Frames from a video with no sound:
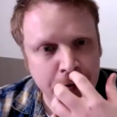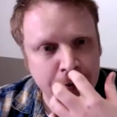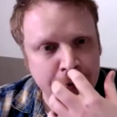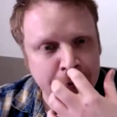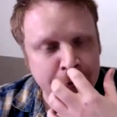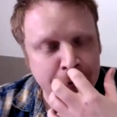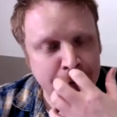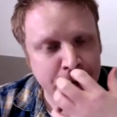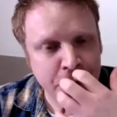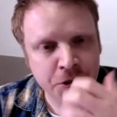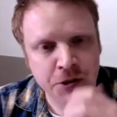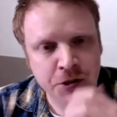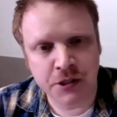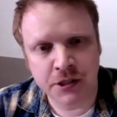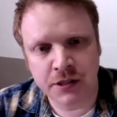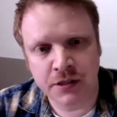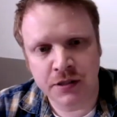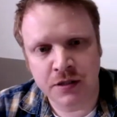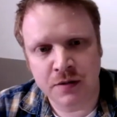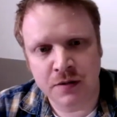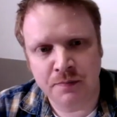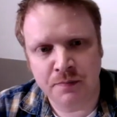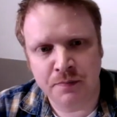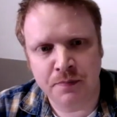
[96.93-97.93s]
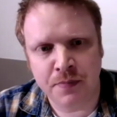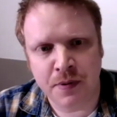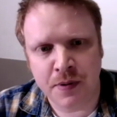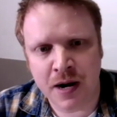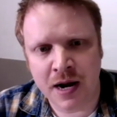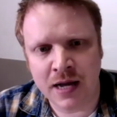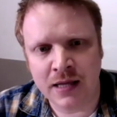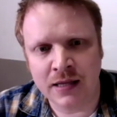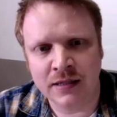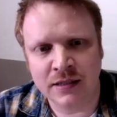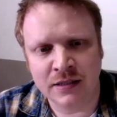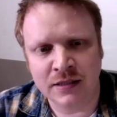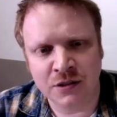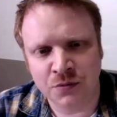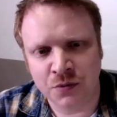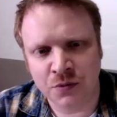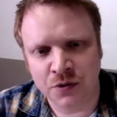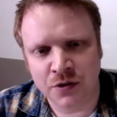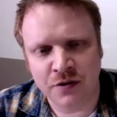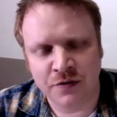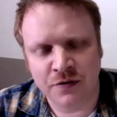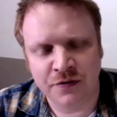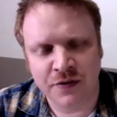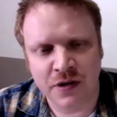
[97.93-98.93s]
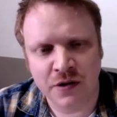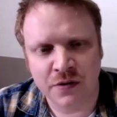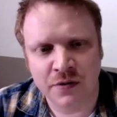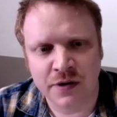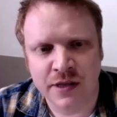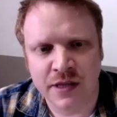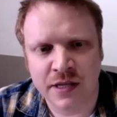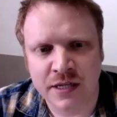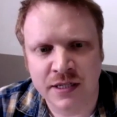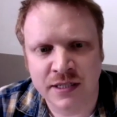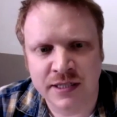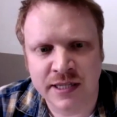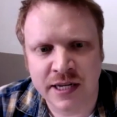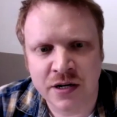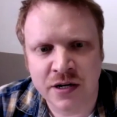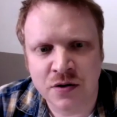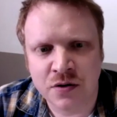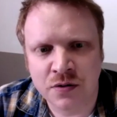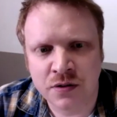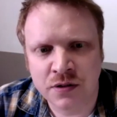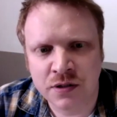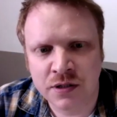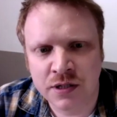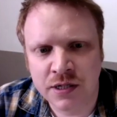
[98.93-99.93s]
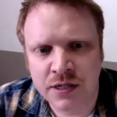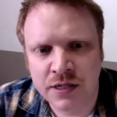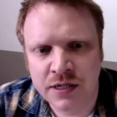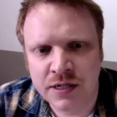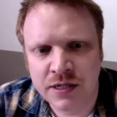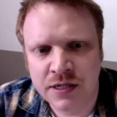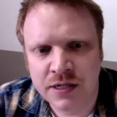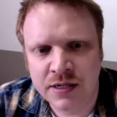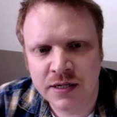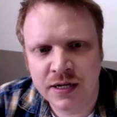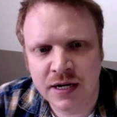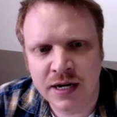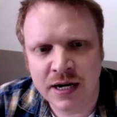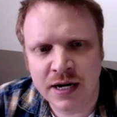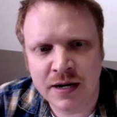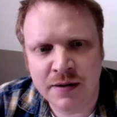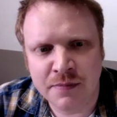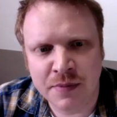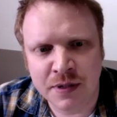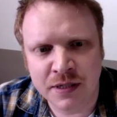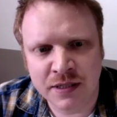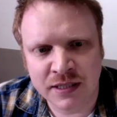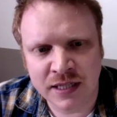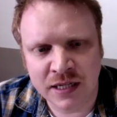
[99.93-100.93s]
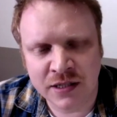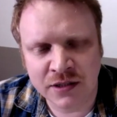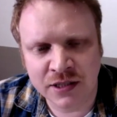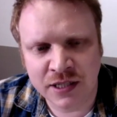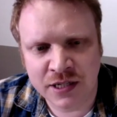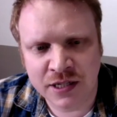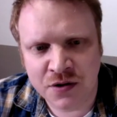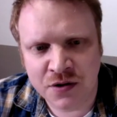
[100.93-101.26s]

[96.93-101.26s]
Because usually the pilot is where they're figuring things out, but it sounds like